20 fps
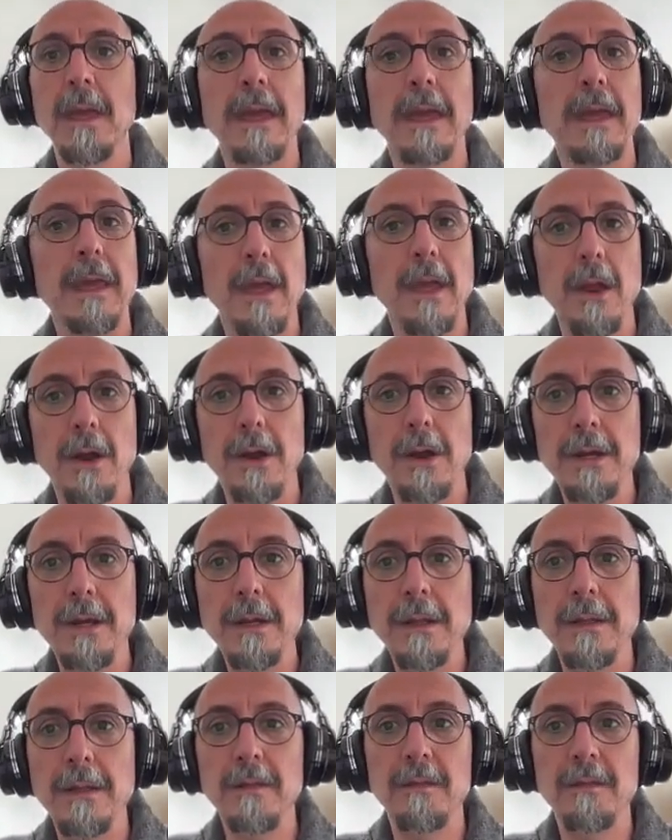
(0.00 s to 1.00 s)
He
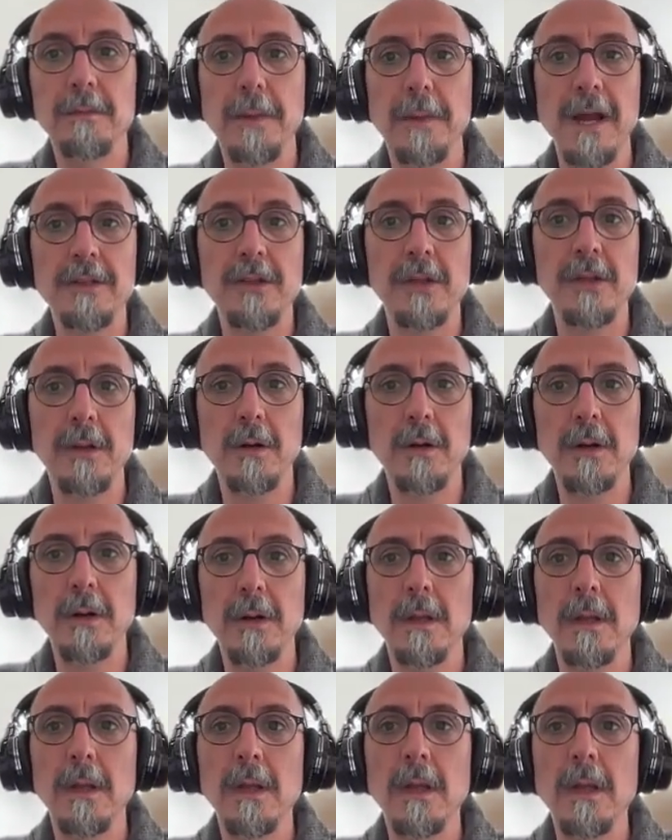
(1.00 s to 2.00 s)
earned his
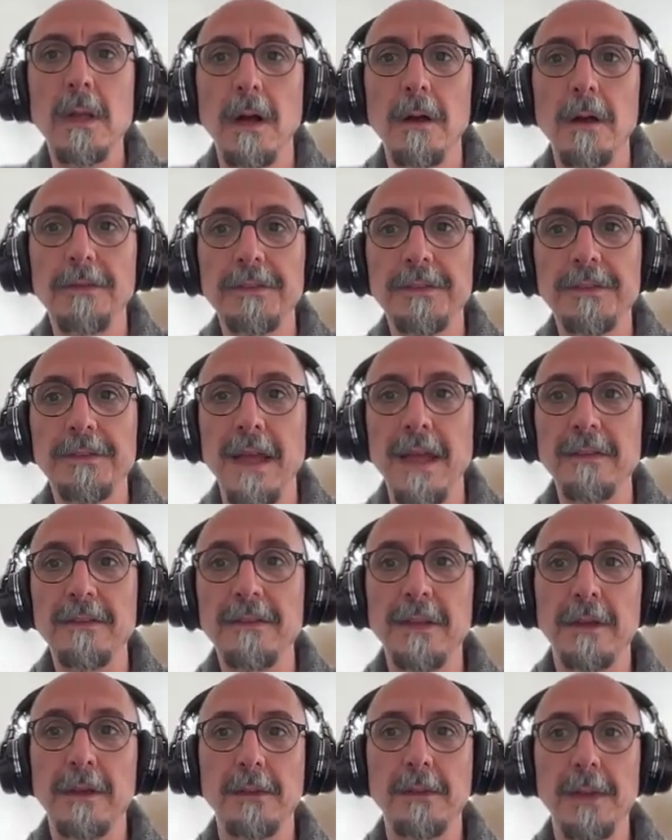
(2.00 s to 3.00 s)
Bachelor of
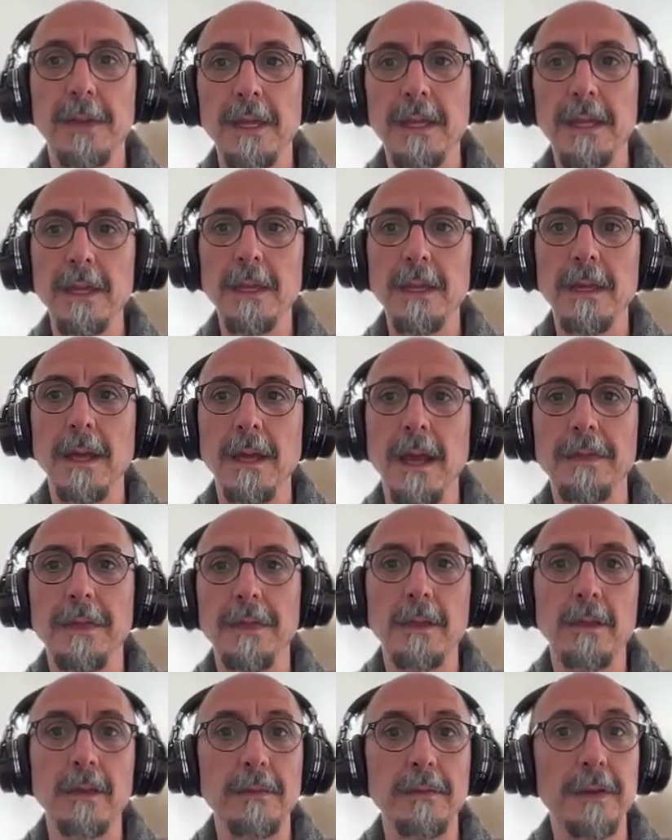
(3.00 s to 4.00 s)
Science degree at
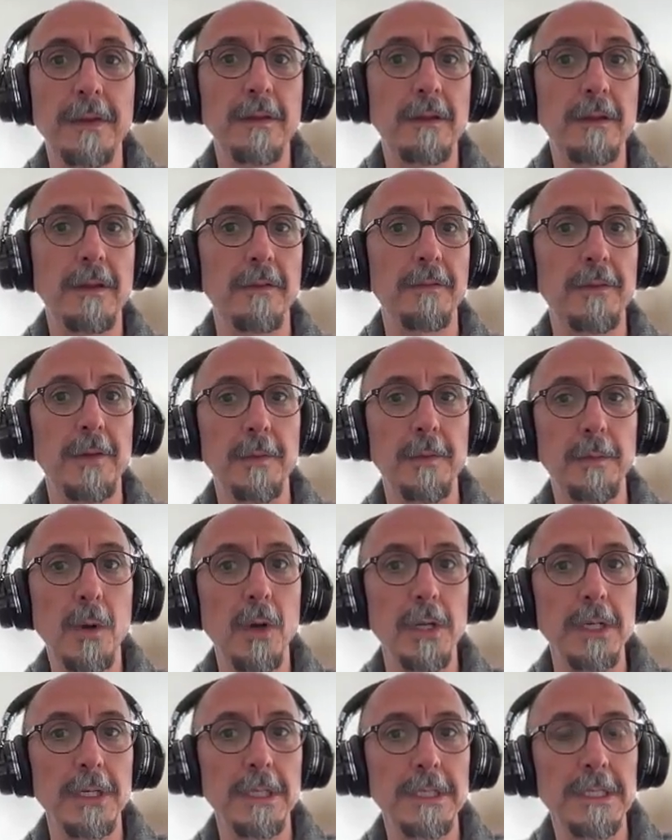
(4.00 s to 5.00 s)
the University of
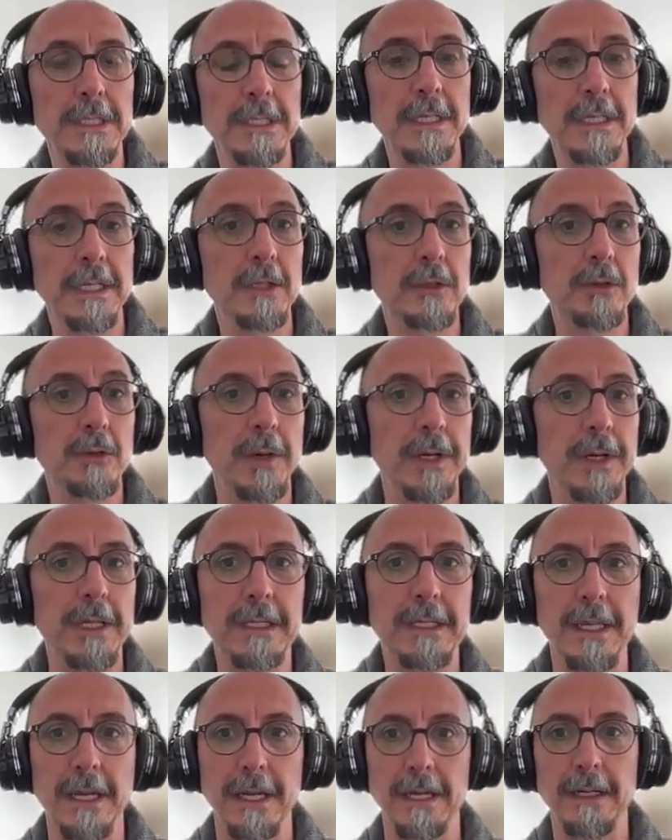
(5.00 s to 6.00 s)
Vermont in
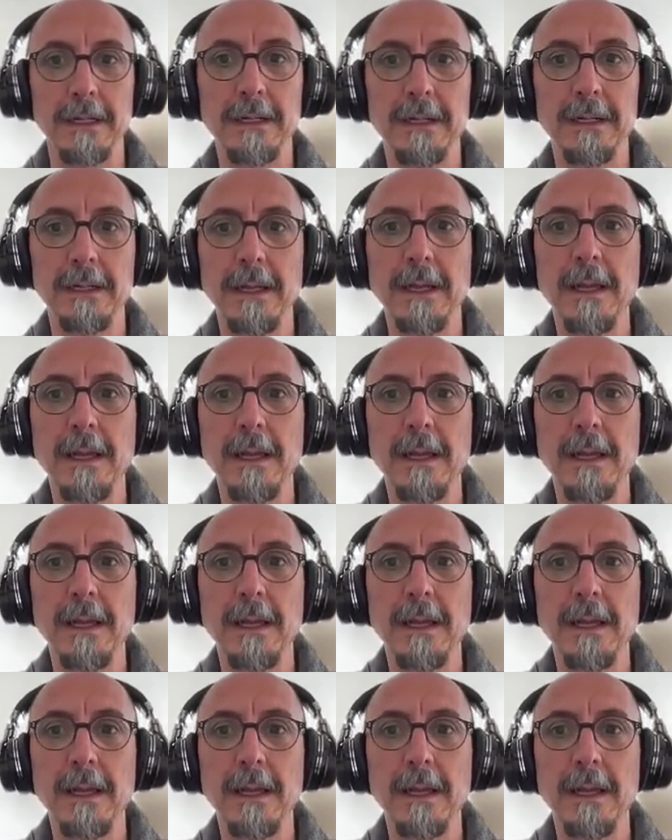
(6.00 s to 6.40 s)
2010